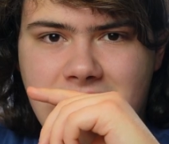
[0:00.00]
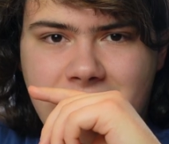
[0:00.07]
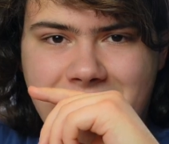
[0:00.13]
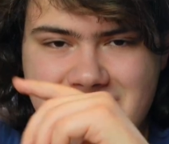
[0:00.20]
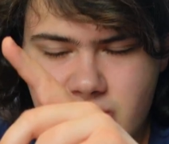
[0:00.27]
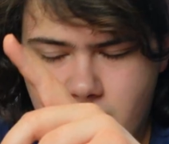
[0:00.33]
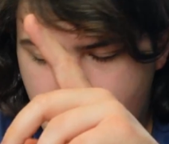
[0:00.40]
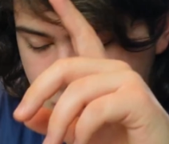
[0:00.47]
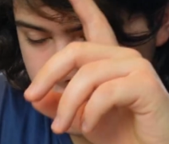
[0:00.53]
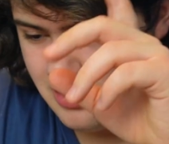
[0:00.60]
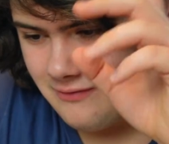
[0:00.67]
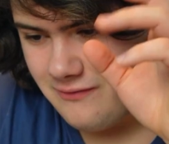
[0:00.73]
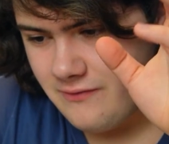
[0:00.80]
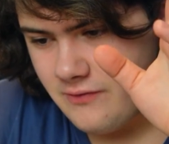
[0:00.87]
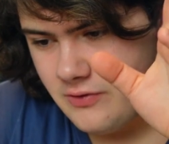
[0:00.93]
That's why one
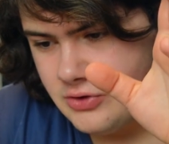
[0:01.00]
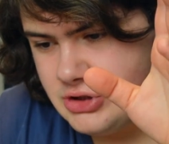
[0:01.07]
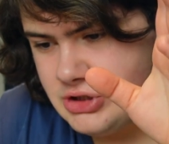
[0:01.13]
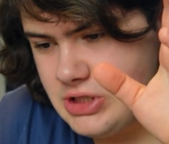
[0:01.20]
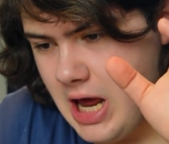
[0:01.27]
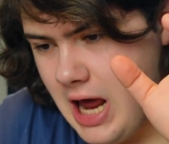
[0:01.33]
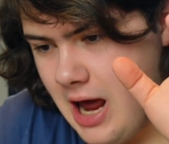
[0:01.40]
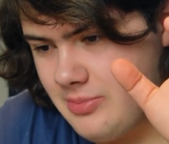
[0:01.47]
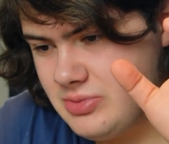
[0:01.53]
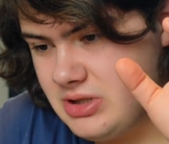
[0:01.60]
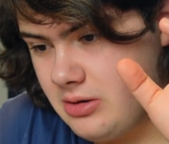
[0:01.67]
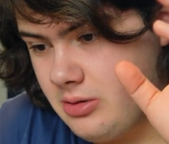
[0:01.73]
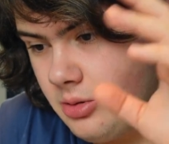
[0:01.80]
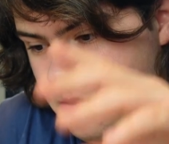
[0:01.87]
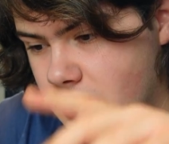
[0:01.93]
of the first apps
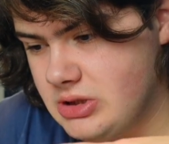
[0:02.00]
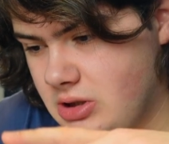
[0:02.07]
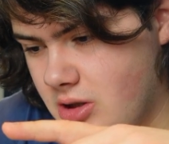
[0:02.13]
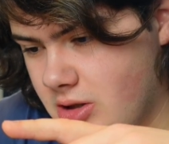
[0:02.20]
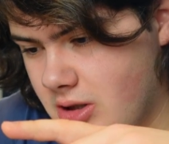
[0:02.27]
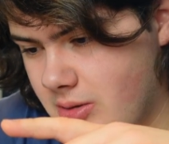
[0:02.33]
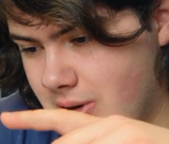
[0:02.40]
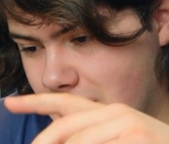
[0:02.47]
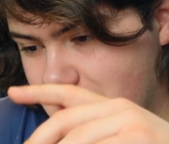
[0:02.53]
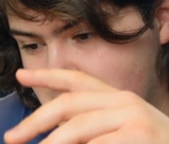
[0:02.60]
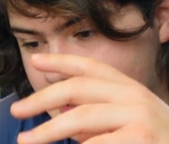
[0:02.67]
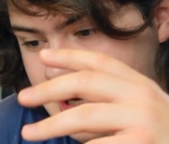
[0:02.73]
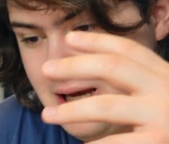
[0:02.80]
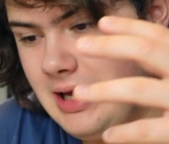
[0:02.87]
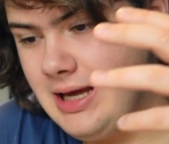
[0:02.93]
that I'm going to be talking about
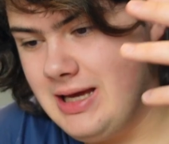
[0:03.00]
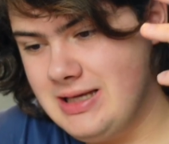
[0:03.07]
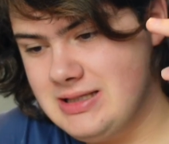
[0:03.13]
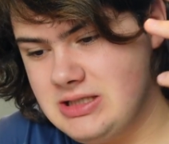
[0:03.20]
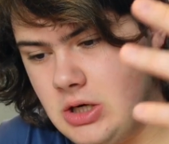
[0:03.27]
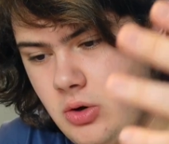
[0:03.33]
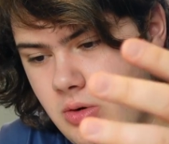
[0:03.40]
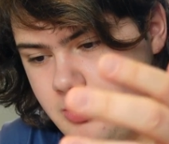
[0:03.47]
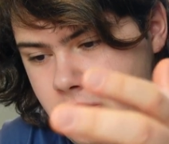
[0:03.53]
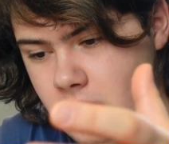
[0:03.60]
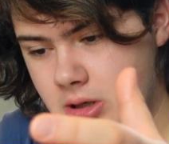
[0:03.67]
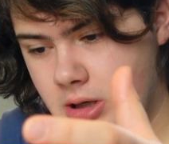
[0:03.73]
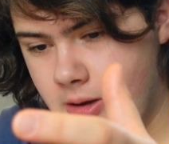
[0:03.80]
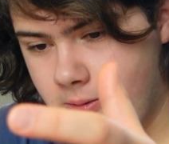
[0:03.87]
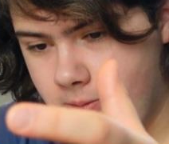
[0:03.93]
today is
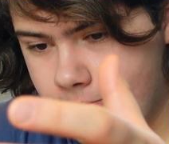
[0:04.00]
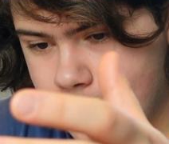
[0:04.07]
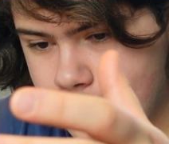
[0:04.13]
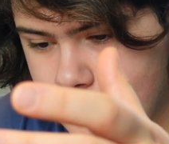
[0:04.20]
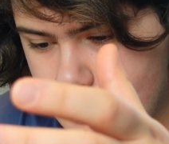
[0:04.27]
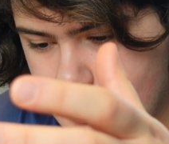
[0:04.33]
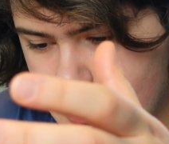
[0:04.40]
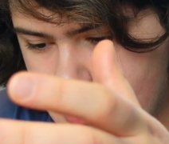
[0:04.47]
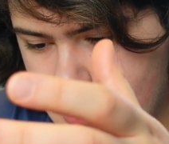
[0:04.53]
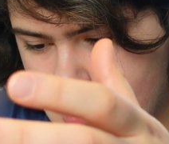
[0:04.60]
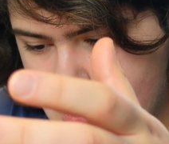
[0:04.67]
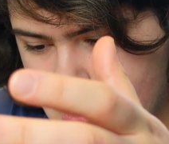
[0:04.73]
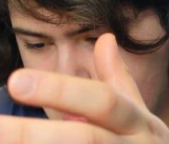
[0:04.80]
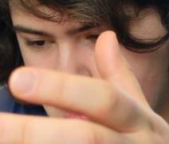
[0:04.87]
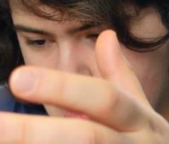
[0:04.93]
Notability.
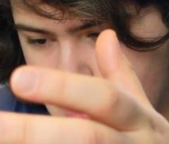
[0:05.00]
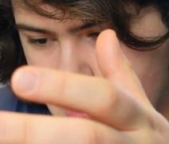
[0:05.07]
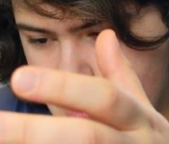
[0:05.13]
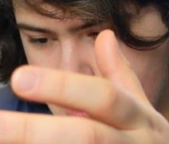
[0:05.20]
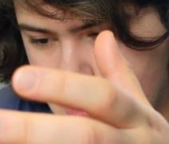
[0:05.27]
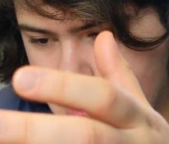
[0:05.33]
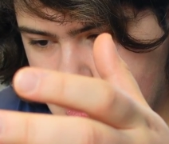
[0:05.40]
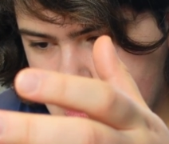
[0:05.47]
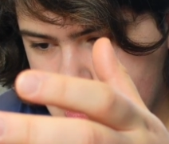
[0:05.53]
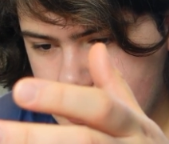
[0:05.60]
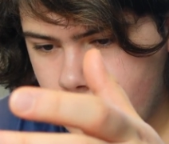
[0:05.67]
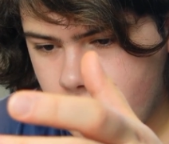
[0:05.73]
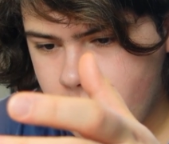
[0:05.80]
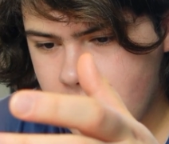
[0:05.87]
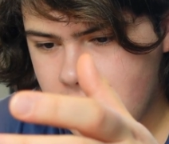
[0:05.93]
Uh,
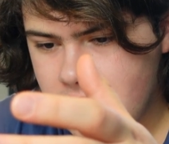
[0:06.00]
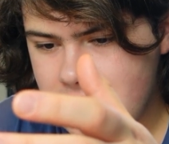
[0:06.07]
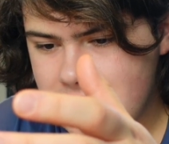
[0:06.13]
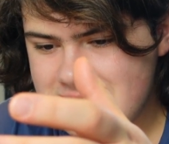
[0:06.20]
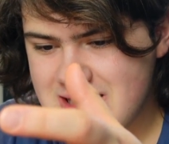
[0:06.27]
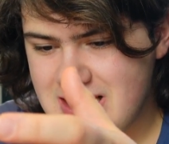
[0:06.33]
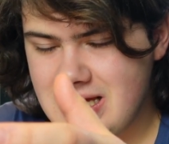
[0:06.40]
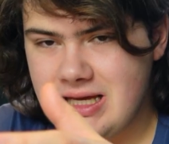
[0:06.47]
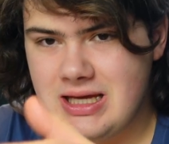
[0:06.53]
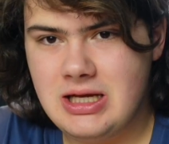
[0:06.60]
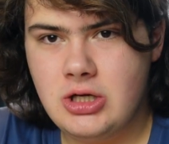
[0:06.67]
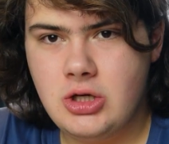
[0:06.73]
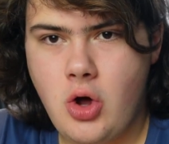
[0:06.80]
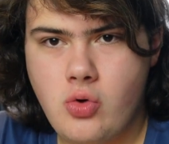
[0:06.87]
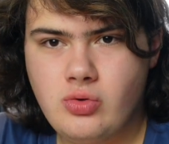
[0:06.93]
Notability is a
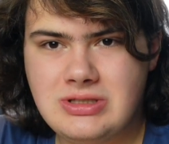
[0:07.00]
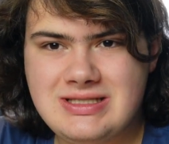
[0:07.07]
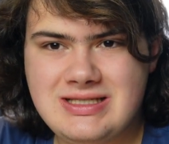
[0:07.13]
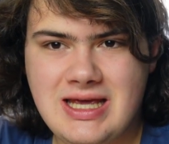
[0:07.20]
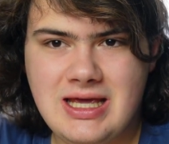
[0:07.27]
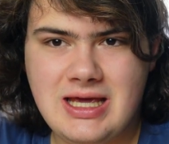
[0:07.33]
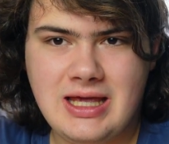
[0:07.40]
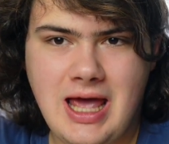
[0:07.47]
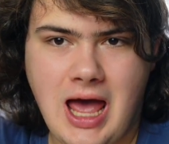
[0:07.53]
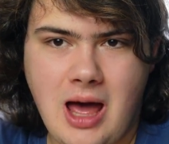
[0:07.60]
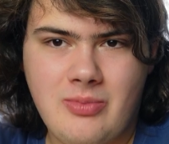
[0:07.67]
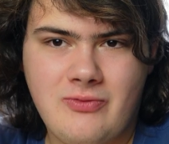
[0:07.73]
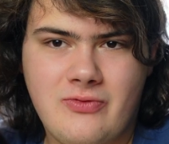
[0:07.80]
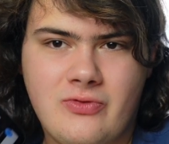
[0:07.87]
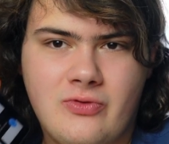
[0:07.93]
note-taking
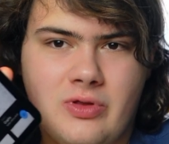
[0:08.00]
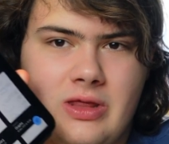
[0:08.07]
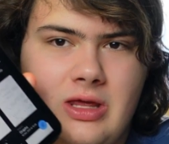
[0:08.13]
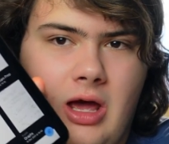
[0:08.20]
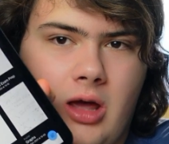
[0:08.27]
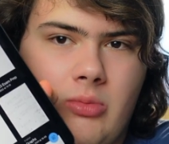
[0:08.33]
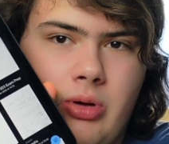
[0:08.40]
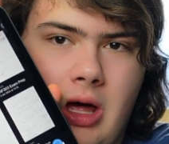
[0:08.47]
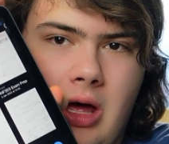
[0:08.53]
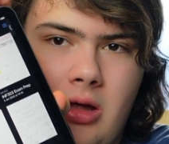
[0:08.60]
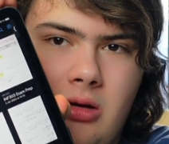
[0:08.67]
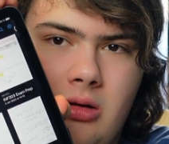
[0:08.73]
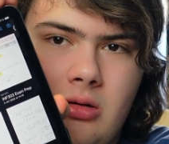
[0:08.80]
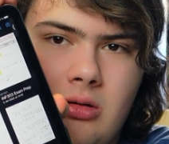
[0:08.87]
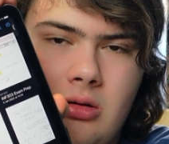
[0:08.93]
app for the
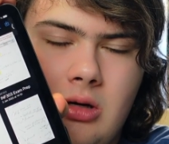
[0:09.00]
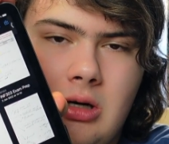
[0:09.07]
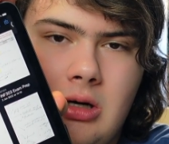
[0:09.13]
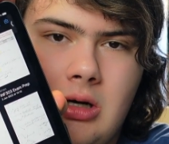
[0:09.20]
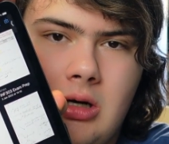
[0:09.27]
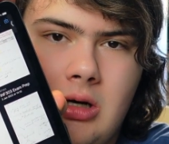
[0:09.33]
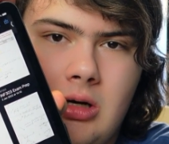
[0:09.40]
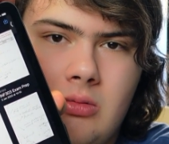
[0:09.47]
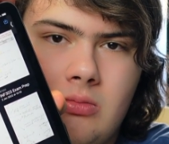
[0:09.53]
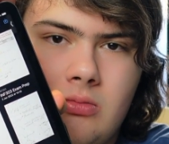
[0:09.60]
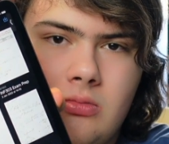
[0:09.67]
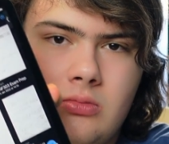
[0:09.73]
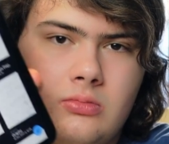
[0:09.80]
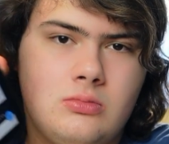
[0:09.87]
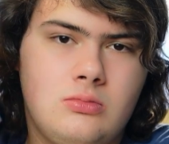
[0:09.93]
iPad.
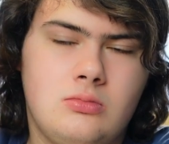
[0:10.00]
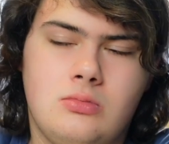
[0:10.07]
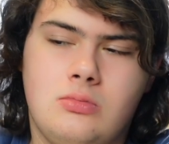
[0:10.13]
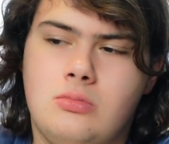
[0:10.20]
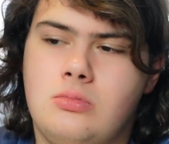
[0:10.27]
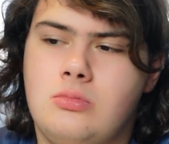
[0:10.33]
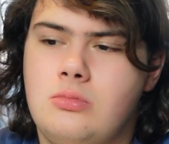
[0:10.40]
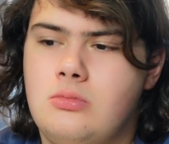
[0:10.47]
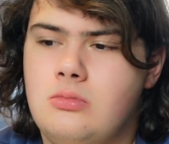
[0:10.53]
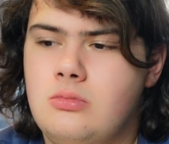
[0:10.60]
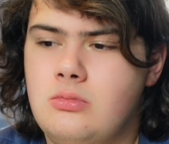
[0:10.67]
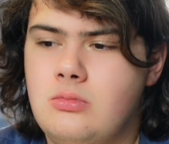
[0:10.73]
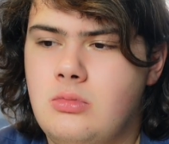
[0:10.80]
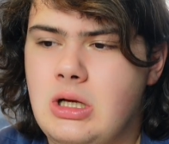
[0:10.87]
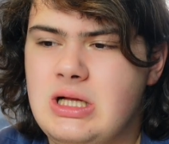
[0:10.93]
Um,
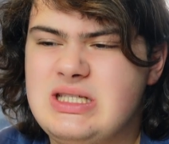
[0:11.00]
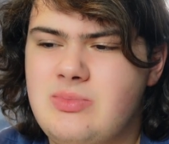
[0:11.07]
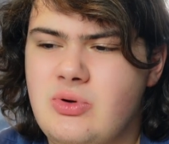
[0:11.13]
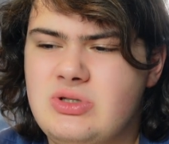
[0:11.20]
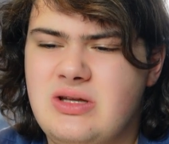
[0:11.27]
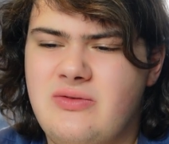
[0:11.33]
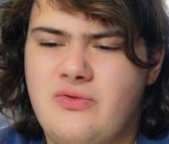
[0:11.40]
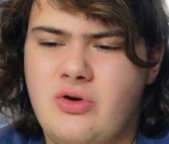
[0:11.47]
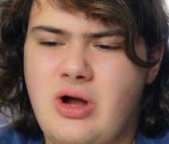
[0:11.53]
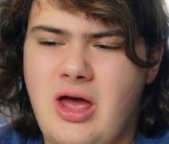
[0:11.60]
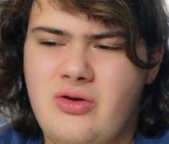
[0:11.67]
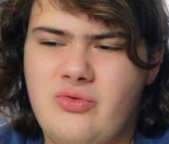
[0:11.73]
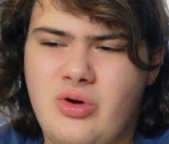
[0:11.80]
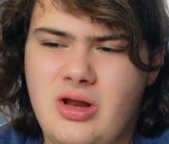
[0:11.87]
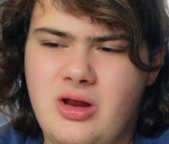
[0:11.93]
it's mostly for
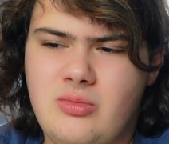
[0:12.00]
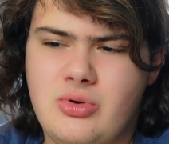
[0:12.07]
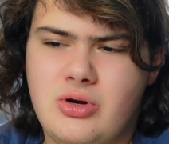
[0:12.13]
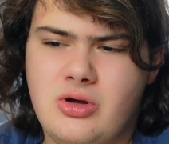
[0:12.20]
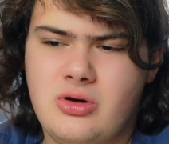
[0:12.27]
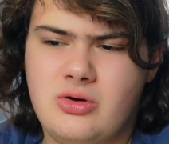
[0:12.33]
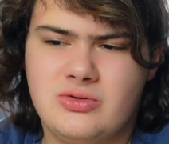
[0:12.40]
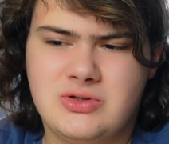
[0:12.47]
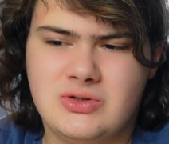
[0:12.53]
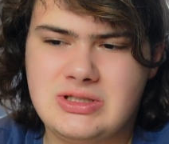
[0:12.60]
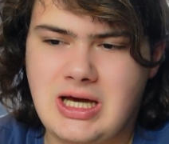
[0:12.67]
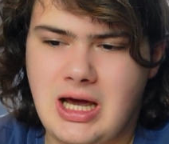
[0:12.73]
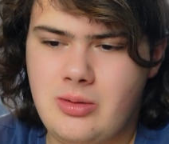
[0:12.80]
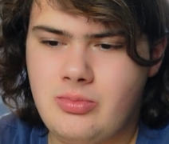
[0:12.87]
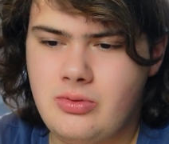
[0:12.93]
handwriting, but you can also
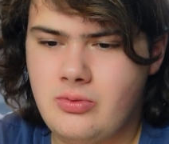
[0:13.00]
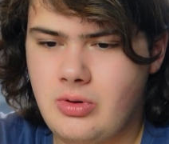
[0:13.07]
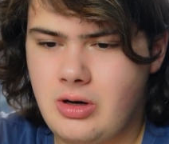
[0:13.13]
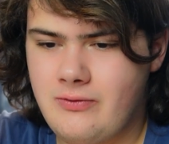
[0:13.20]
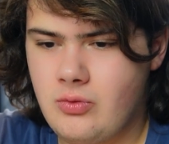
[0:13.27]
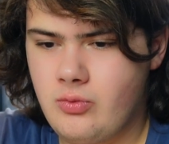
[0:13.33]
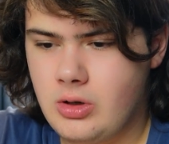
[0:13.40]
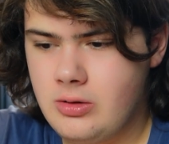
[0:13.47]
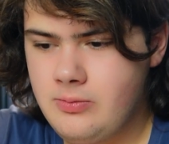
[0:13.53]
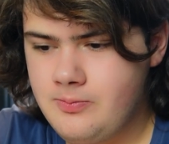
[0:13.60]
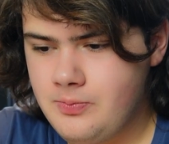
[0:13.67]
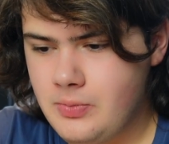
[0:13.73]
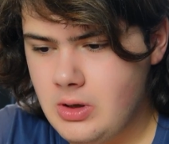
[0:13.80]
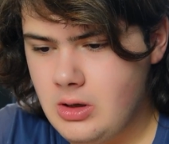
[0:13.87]
type whatever you want.